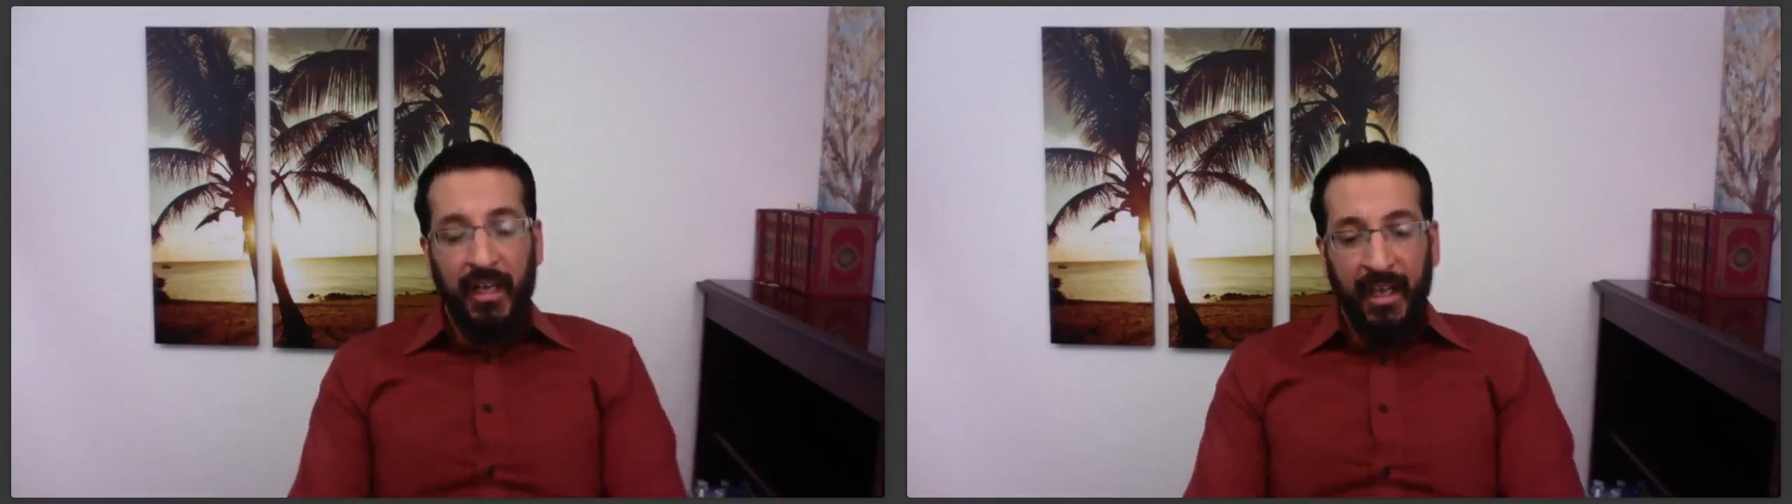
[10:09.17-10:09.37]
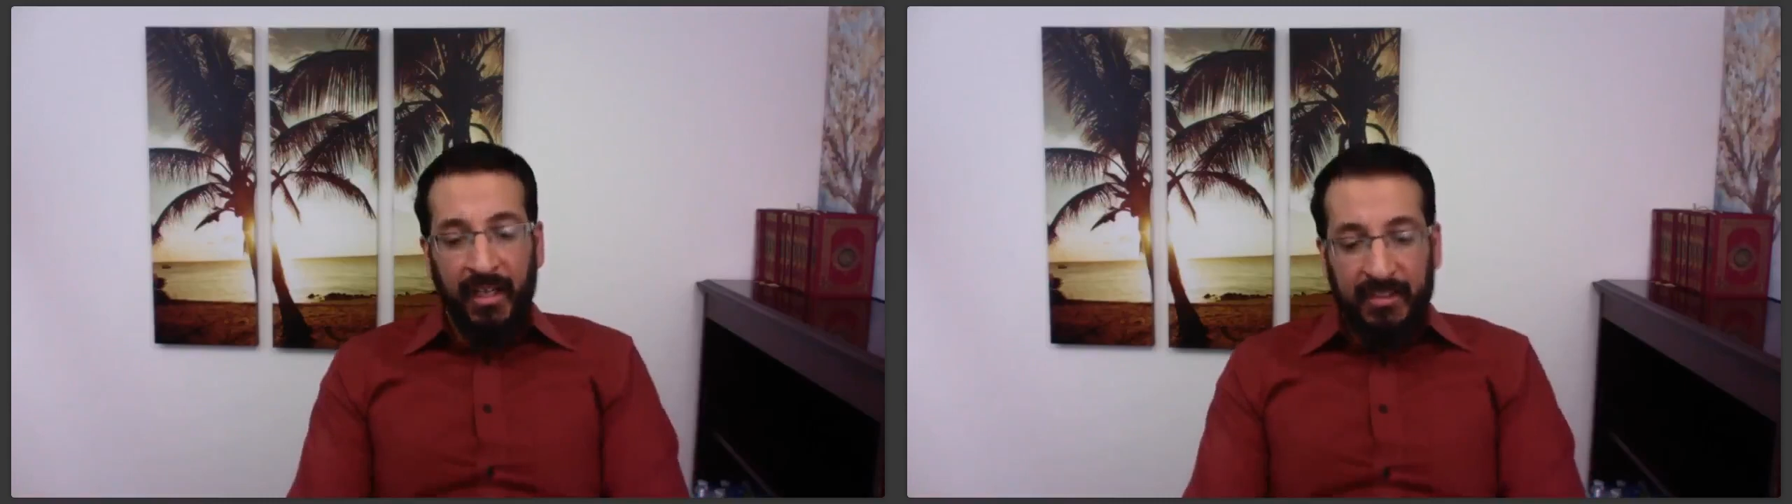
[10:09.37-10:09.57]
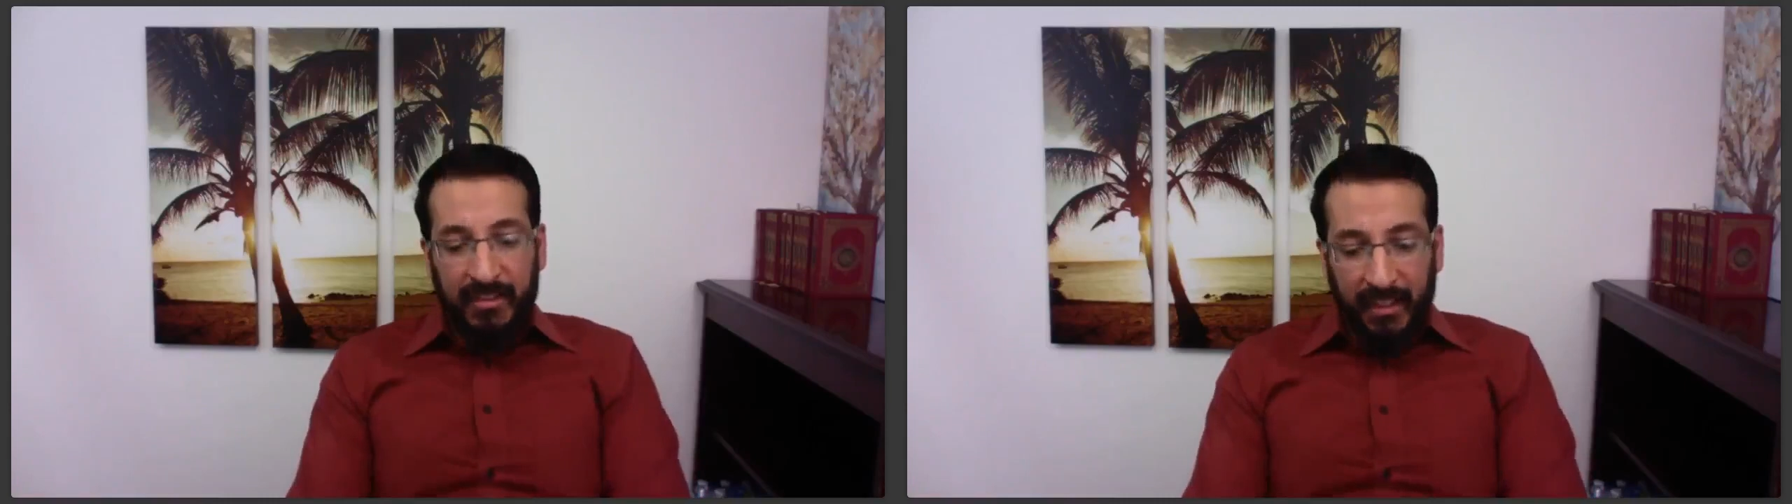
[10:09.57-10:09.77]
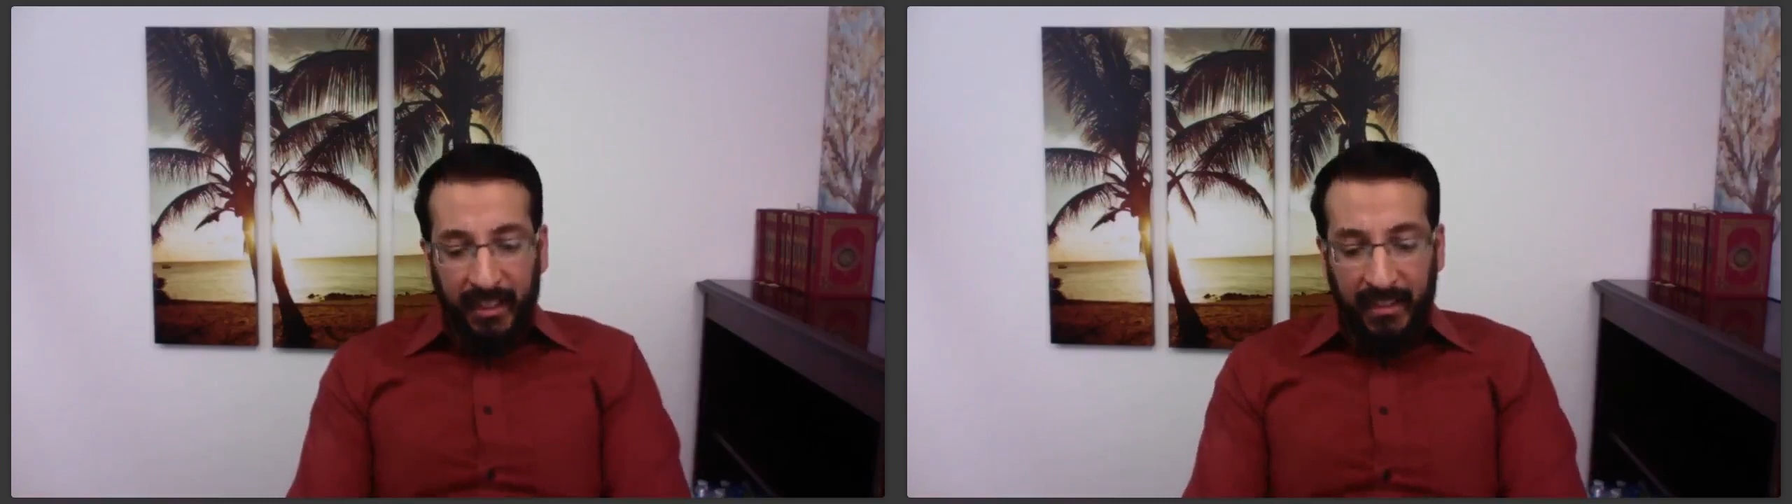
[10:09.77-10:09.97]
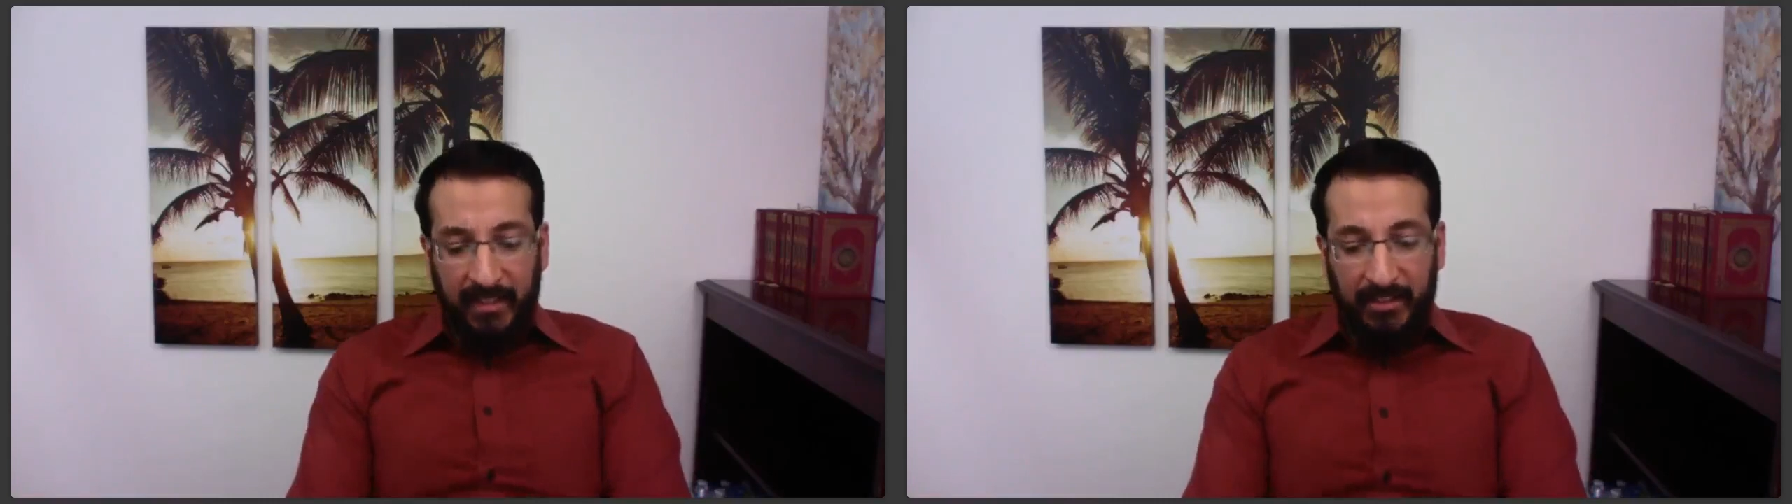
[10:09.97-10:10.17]
as
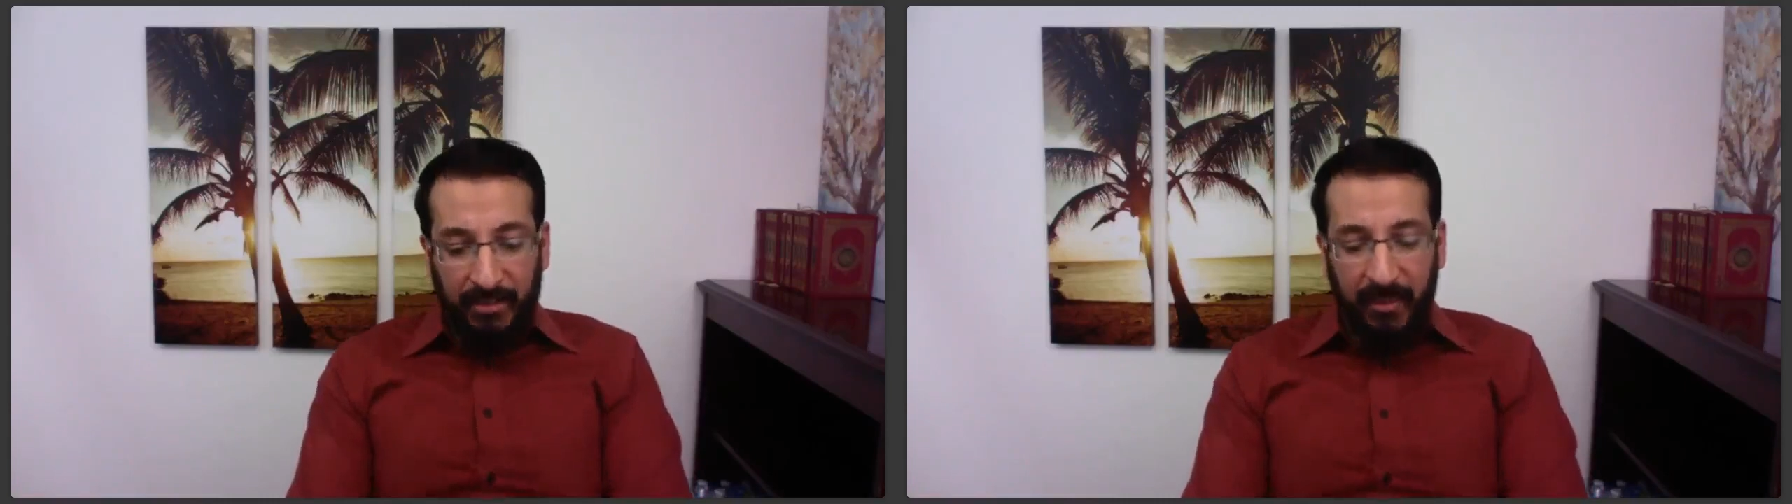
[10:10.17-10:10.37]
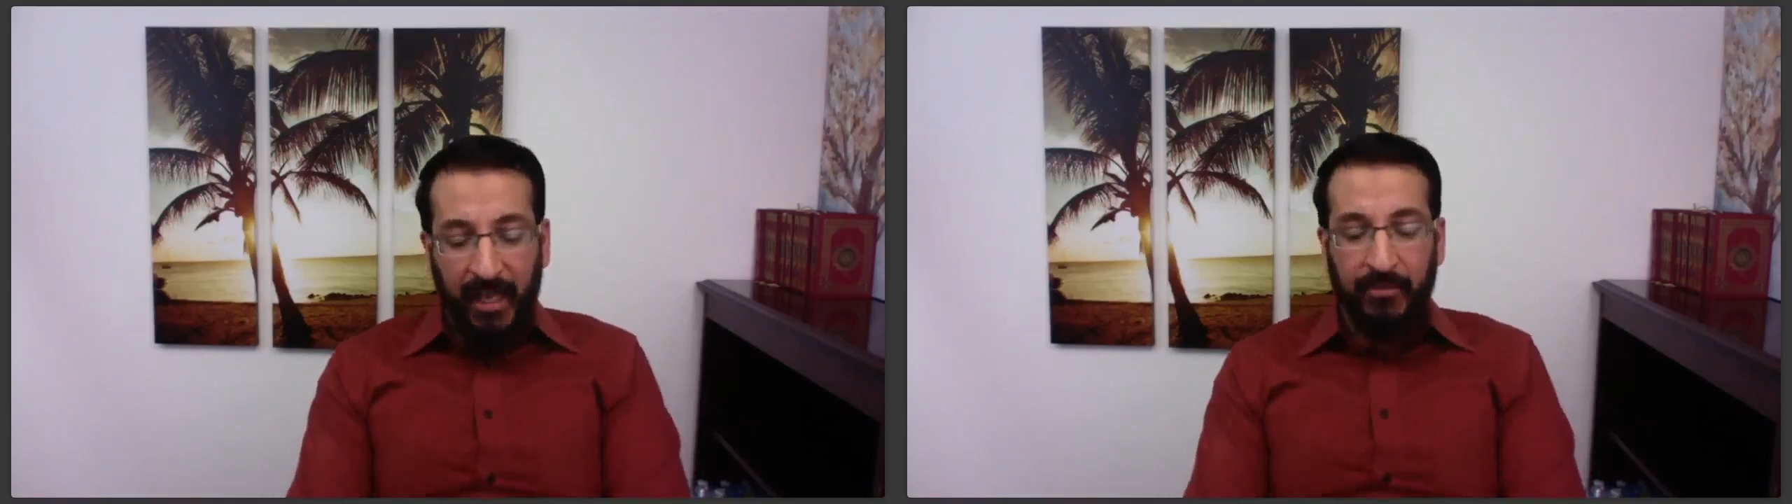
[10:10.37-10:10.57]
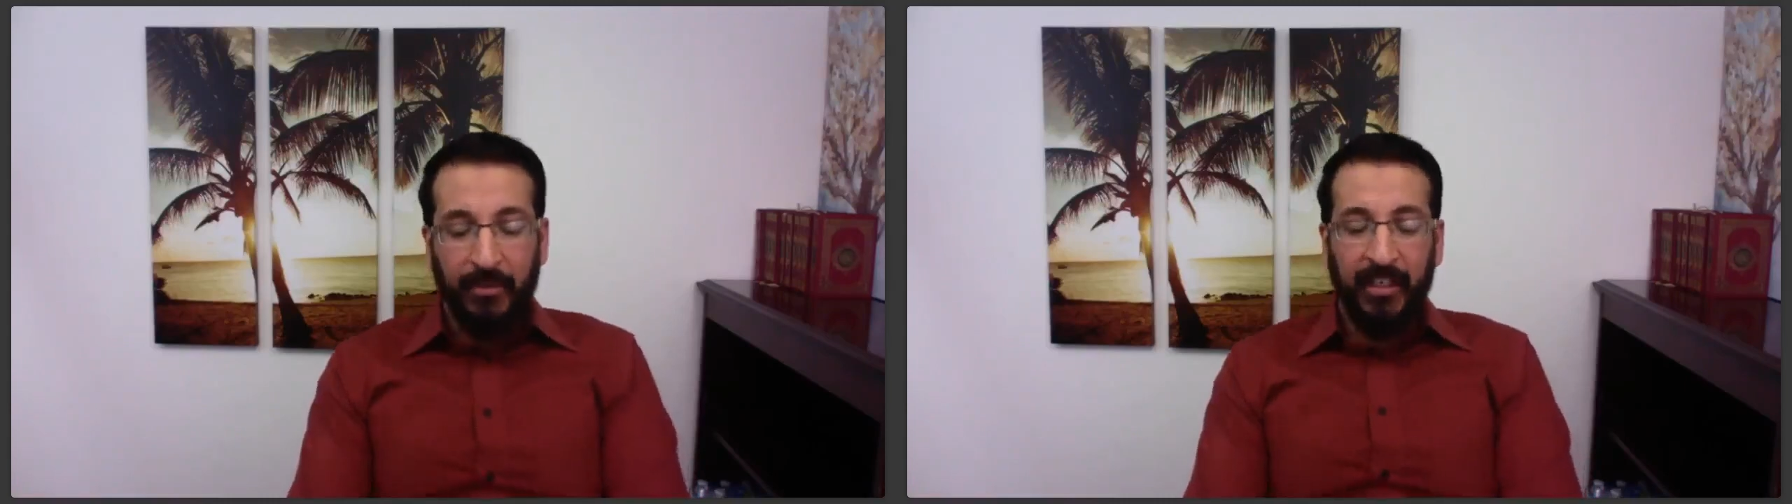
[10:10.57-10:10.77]
a survival